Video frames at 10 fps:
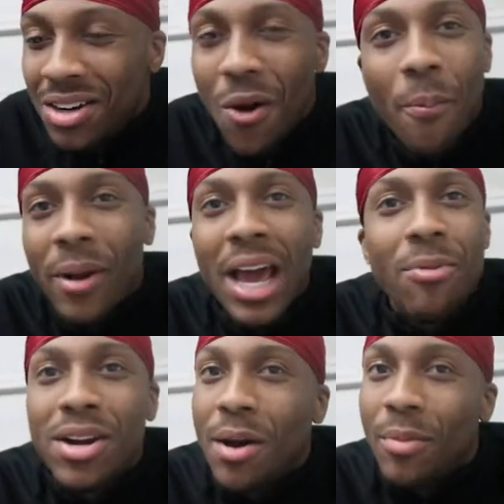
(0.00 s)
Don't play
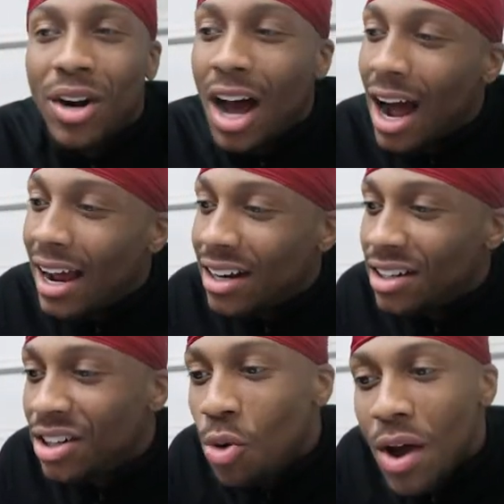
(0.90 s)
with number
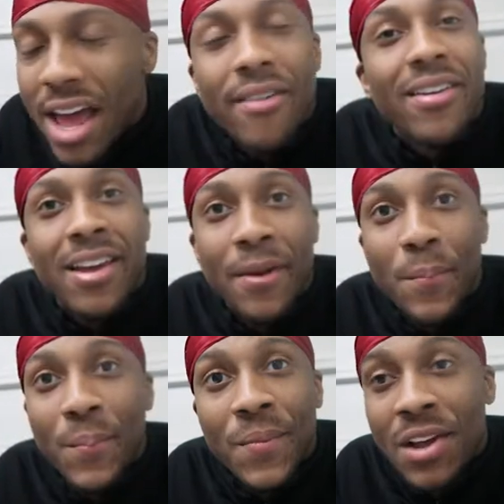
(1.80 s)
9. Nueve.
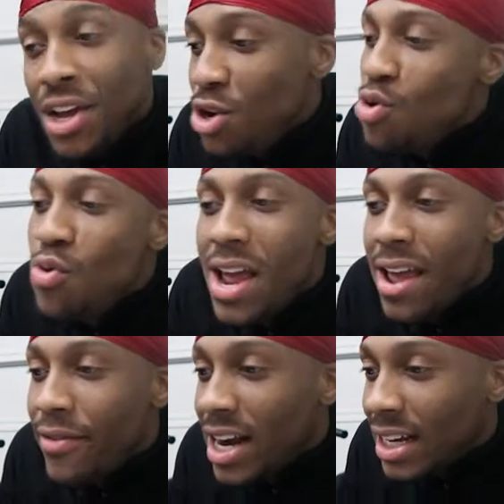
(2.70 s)

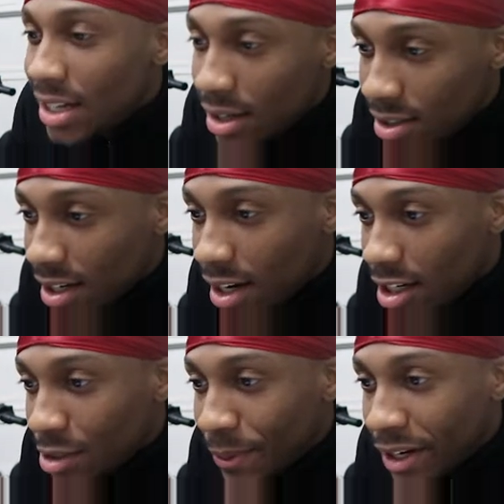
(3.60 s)
Nueve, that's how you say
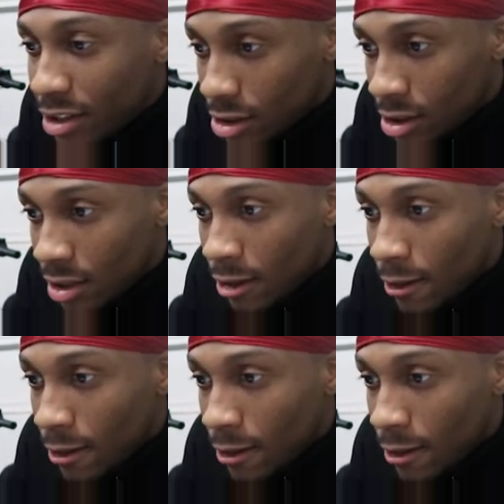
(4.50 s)
it in Spanish.